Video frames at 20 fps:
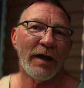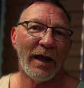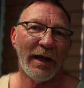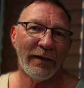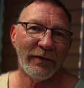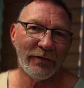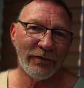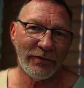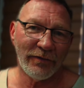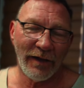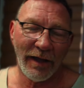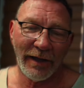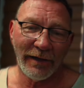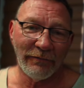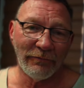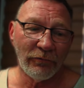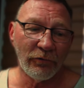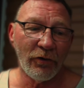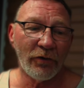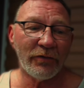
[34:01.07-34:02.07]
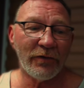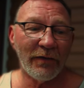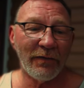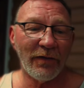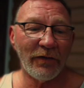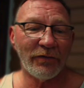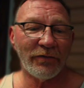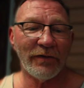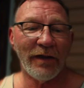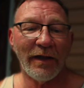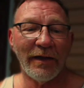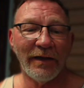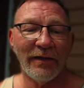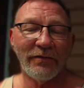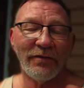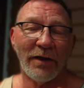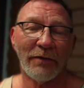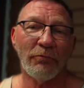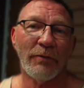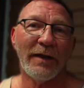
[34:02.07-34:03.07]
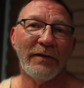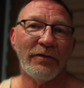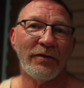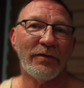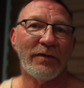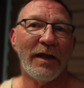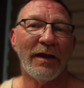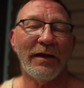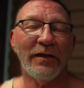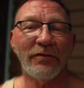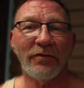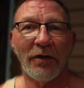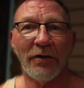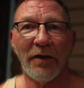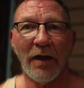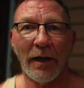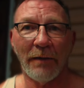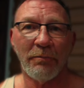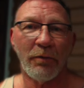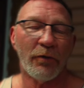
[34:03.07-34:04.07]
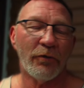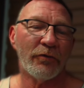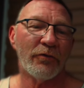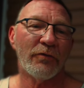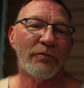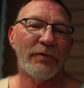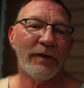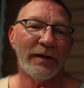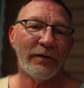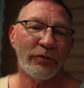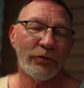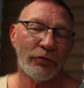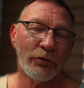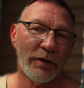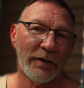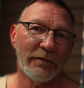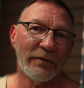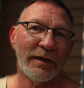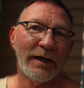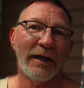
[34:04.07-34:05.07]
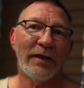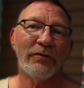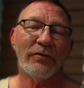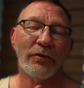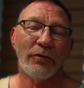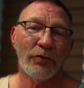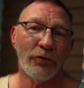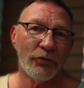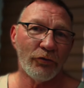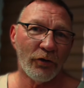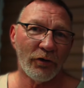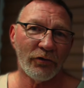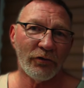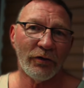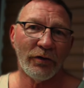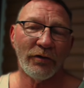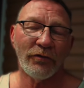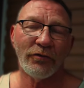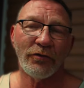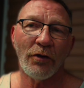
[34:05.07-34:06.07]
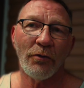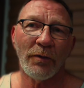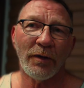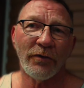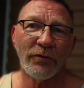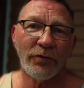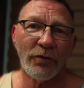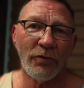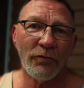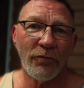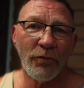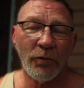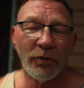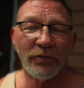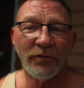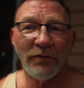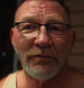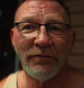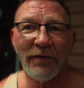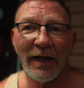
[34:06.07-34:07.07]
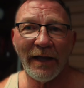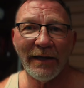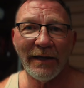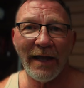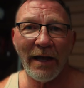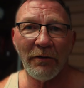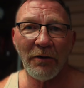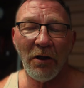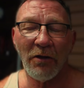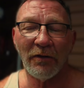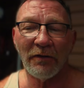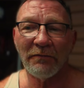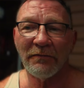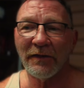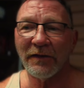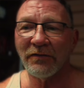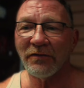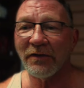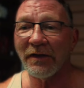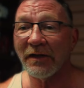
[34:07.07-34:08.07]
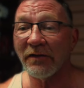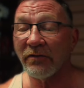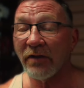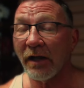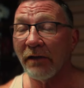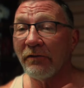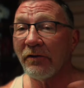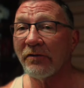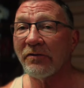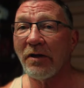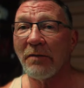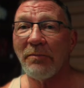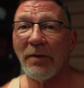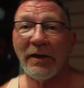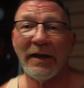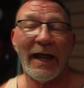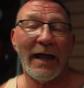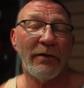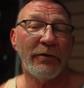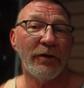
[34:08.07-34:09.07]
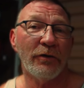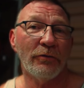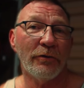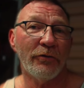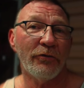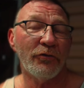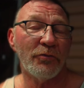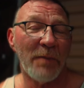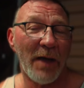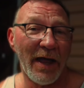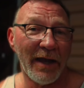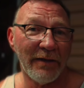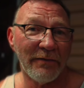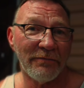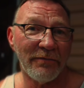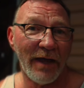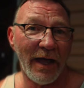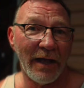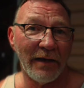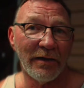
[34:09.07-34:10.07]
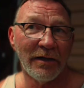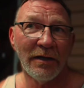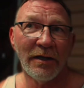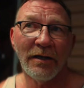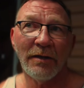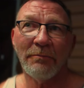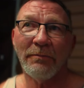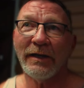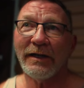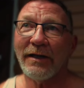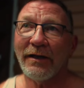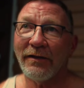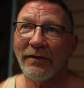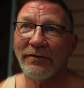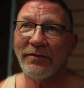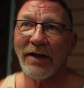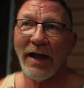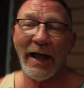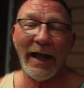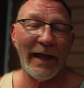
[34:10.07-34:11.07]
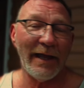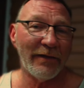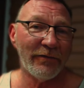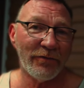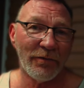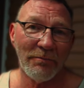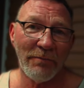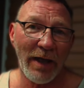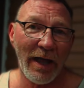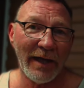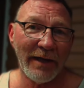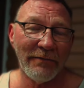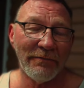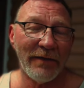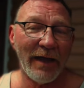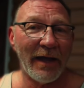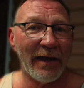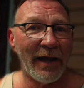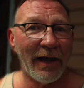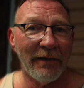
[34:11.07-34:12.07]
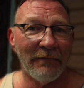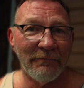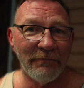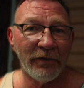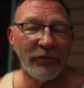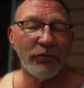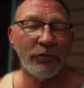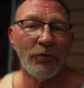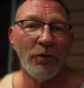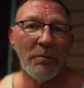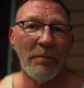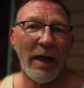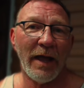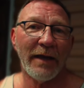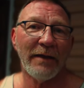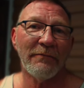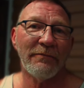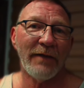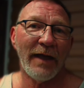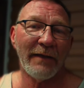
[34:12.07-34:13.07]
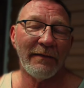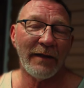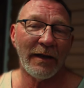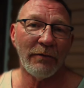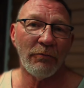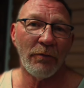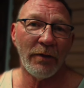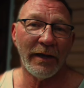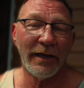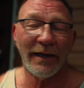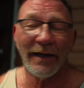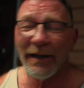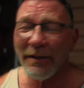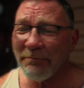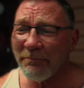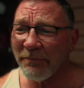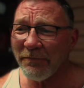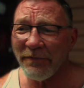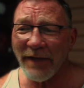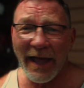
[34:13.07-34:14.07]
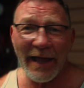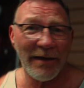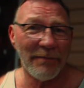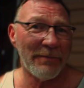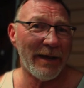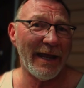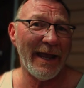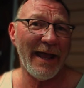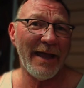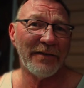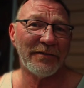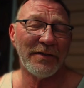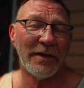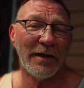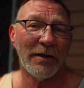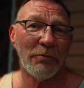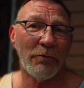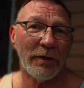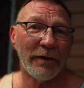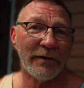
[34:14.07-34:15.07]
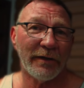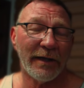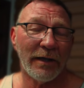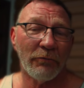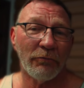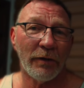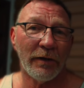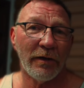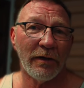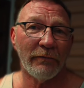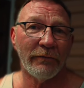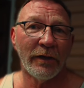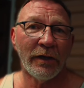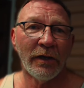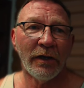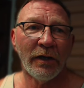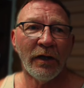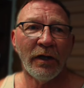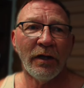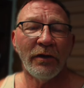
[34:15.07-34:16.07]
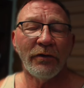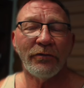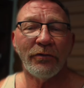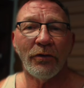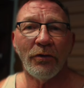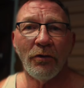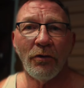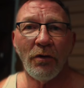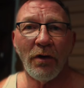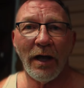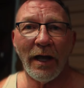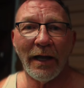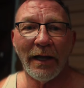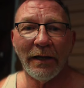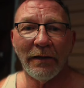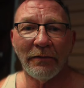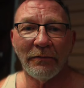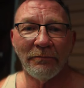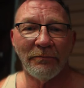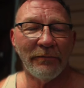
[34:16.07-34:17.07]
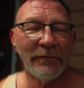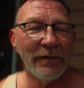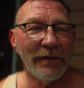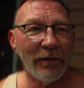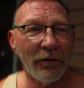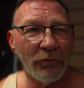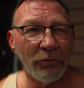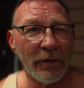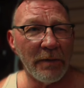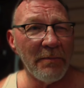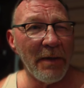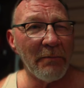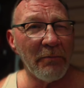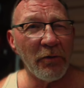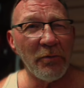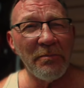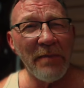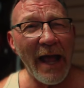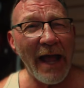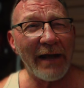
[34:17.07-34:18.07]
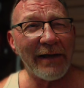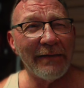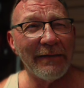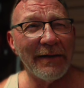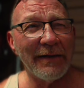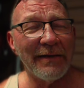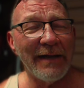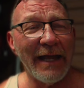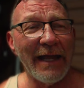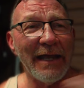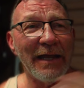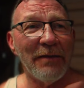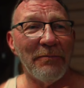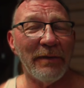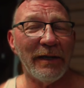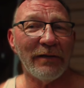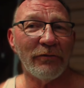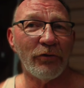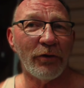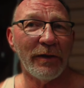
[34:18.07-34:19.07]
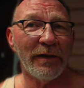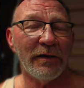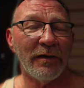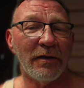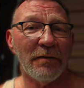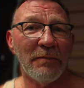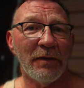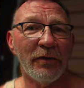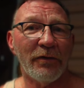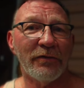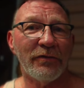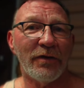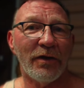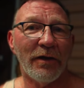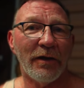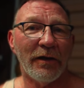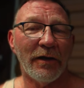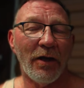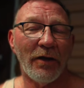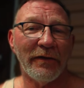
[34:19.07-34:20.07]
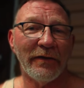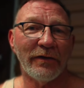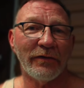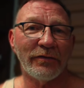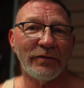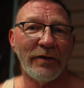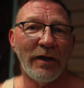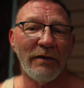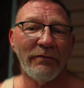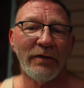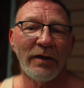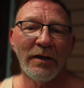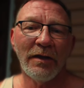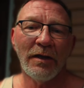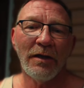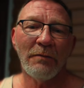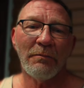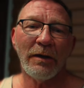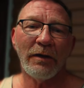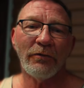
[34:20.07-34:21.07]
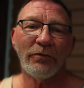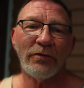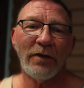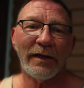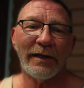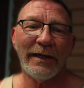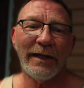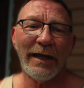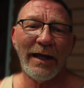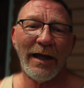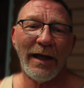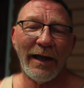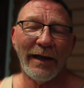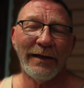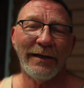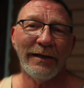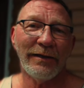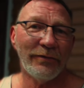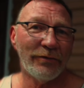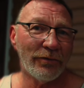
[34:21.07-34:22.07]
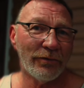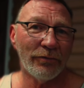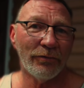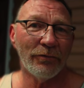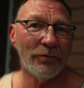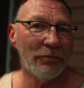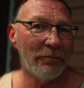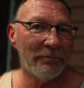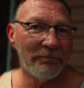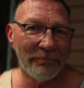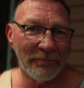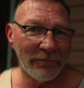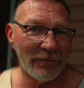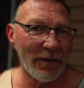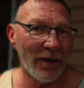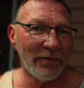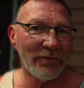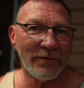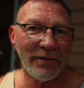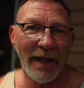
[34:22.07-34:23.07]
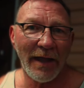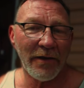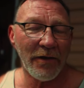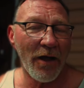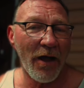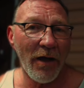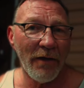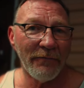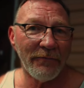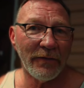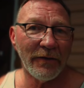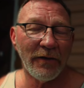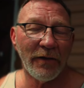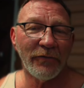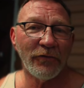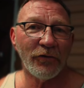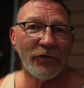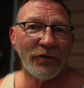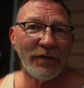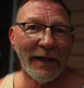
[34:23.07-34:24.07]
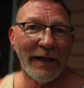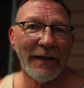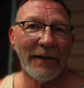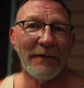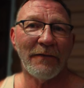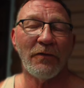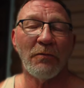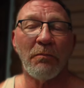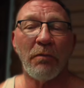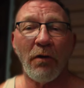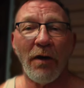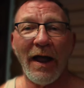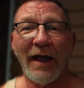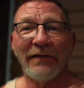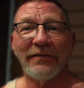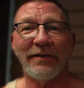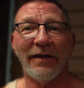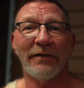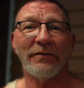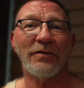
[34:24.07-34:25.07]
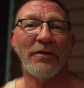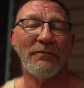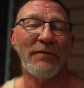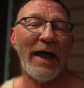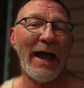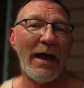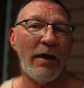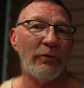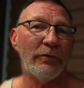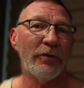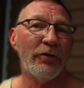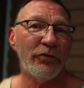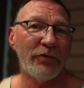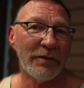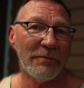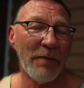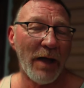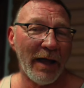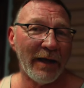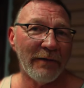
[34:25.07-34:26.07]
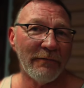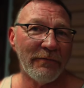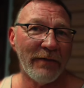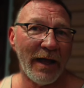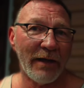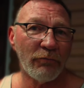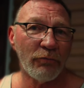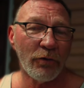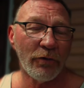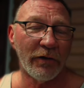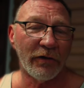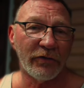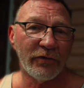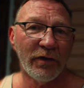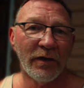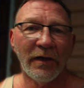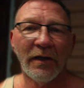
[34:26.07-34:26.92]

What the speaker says: I looked at the studies. I read studies on hypertrophy and strength gains and nutrition and so on and so forth to find out all of these things. I looked up on how do you lose body fat, because I had some body fat. I had visceral body fat that I wanted, and I had fat in my ass that I wanted to get rid of. So I, you know, remembered back in the day being trained in the military on this stuff, but it was like, yeah, I need to dust that off and understand the process of how losing body fat works.